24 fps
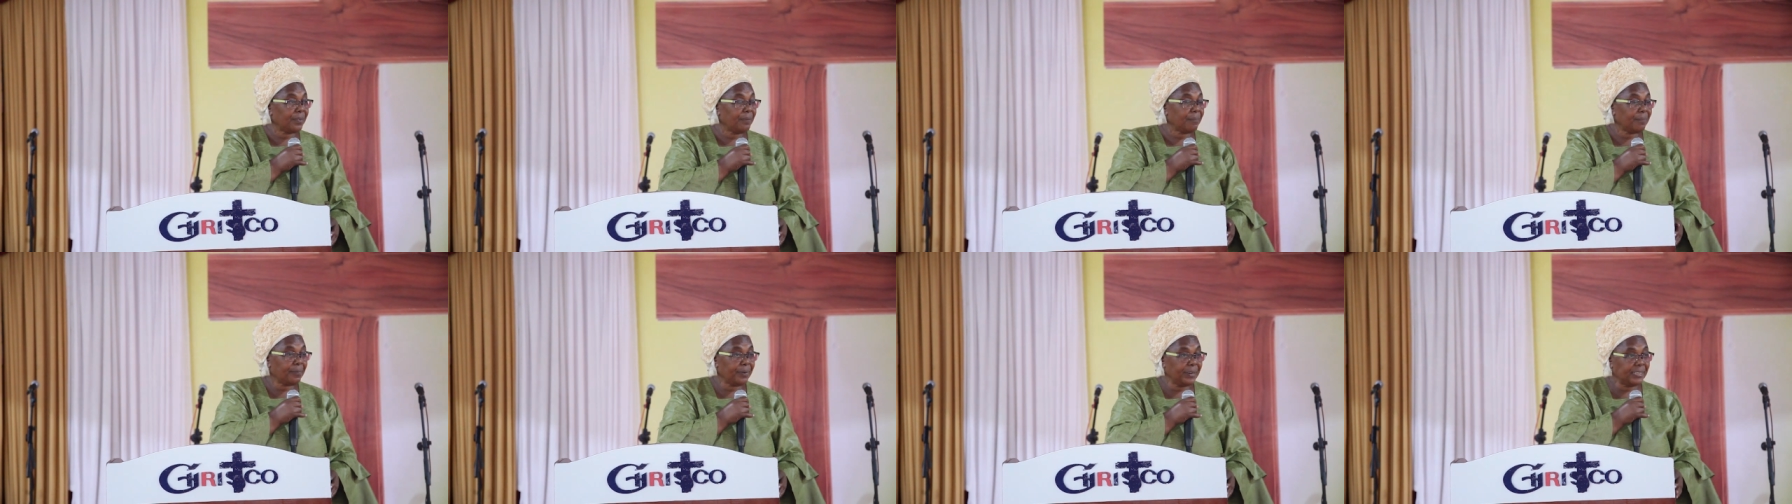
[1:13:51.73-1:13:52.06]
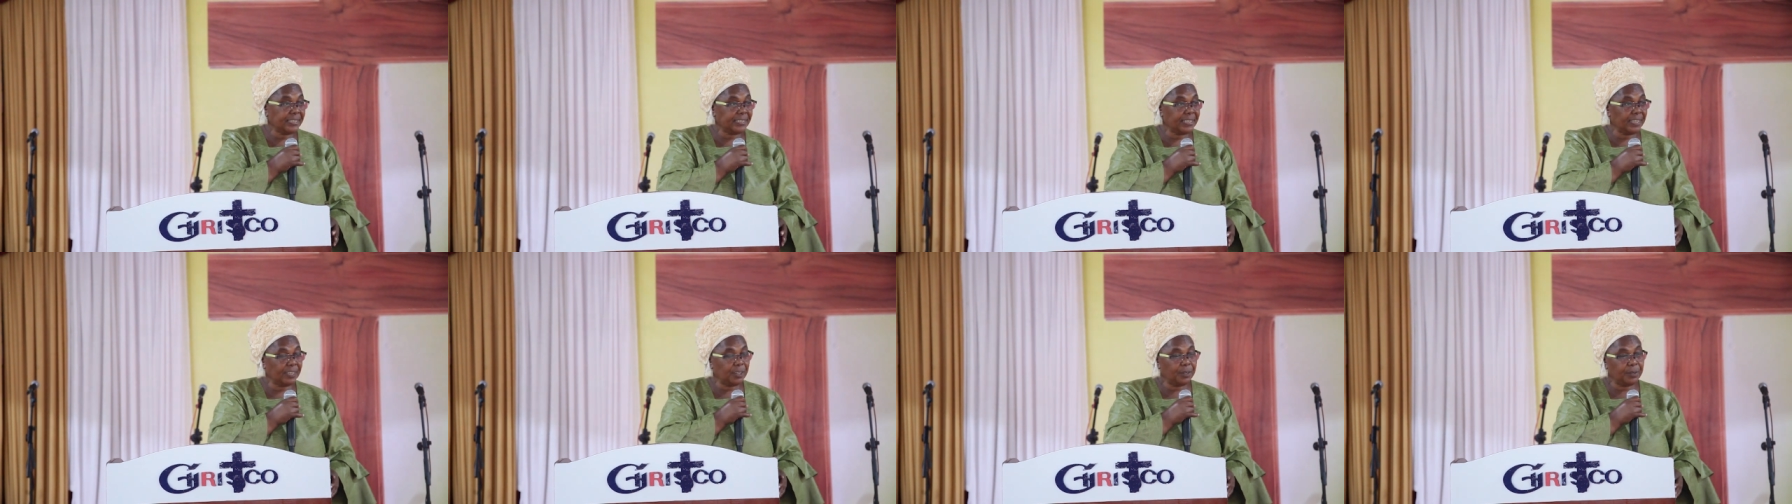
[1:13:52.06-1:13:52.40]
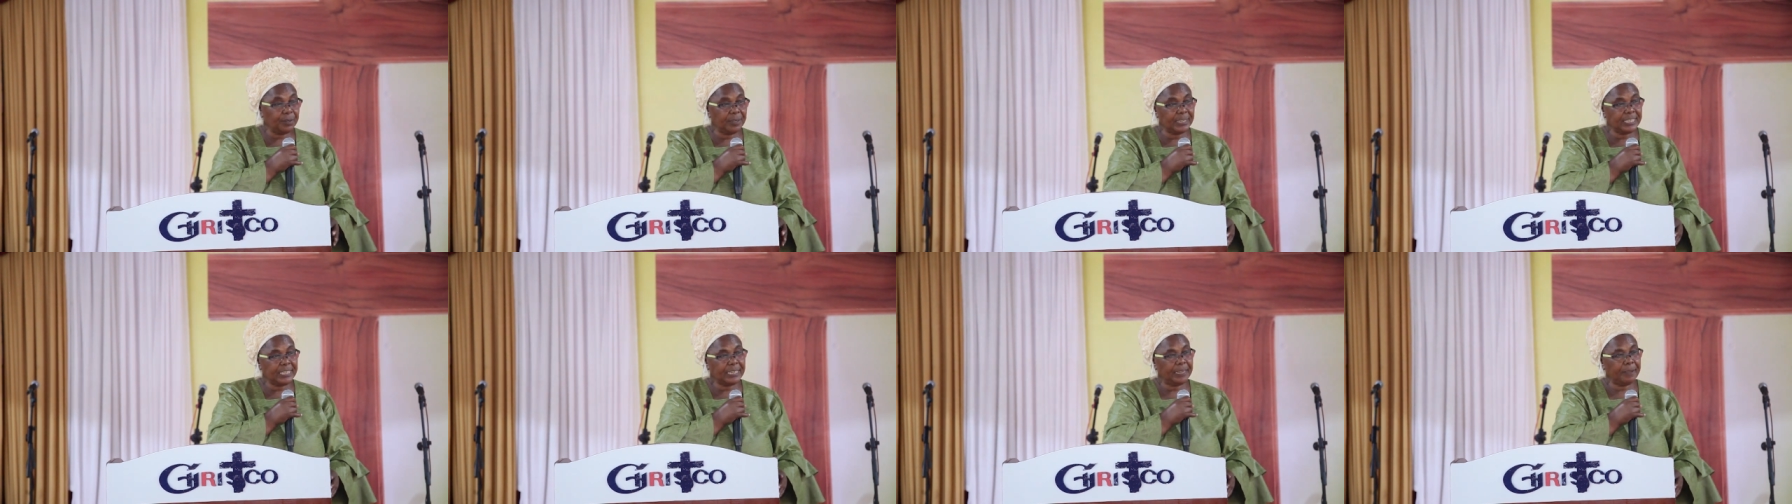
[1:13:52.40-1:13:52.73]
Praise the
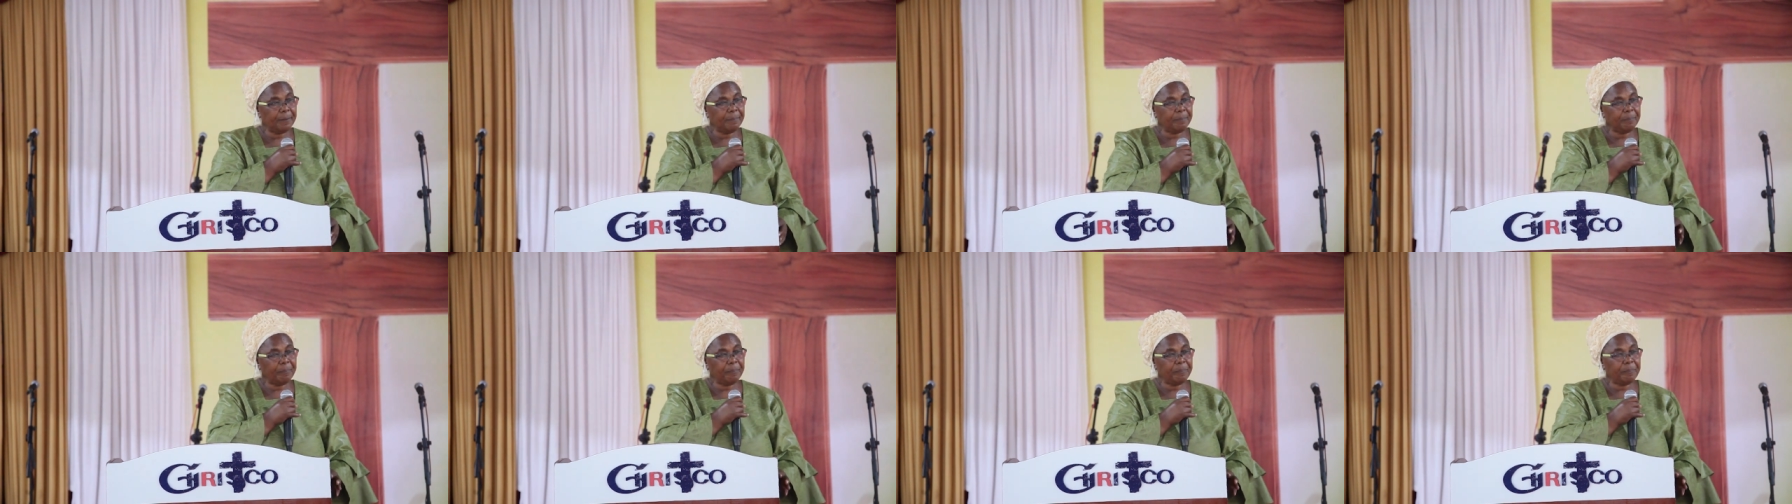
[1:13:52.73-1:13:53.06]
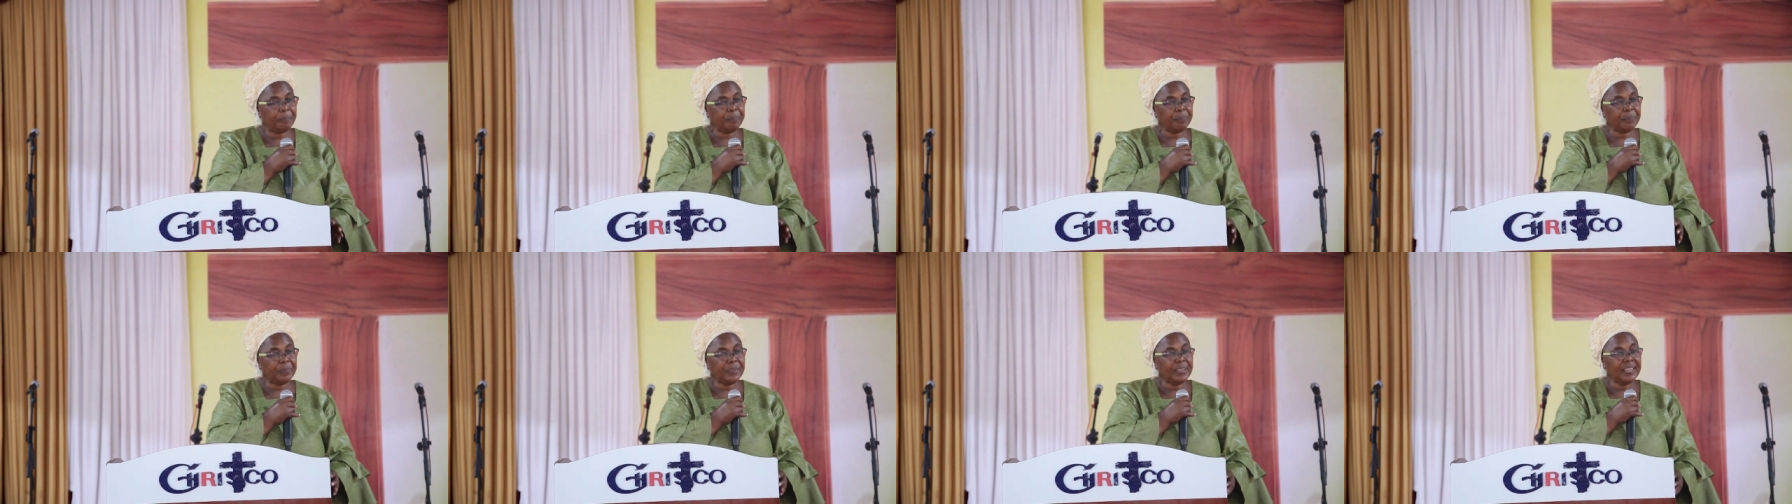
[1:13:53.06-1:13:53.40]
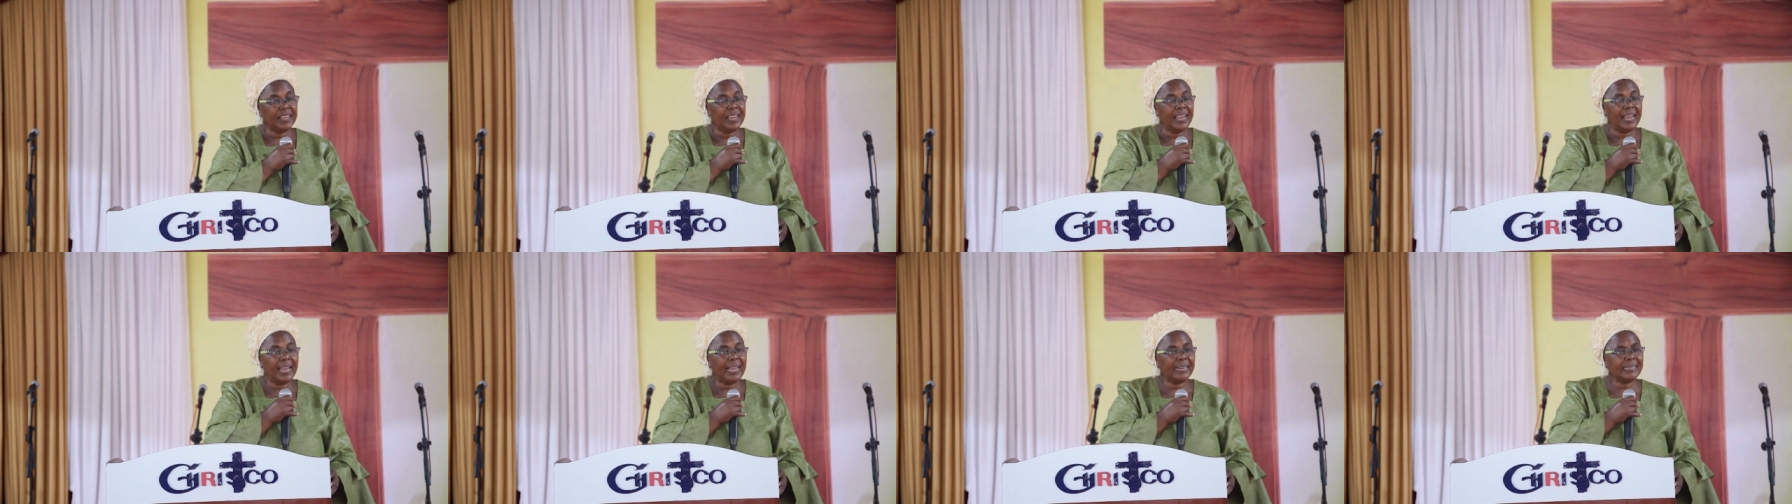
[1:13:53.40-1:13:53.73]
Lord.
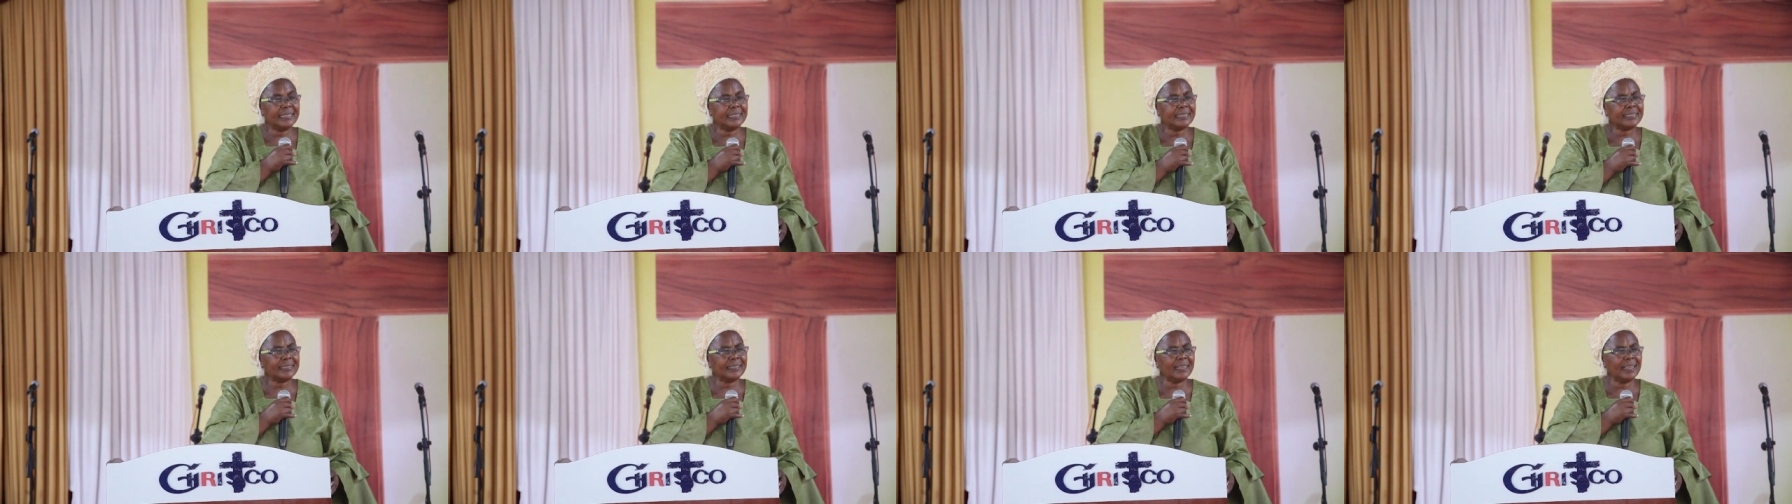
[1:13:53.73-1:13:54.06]
And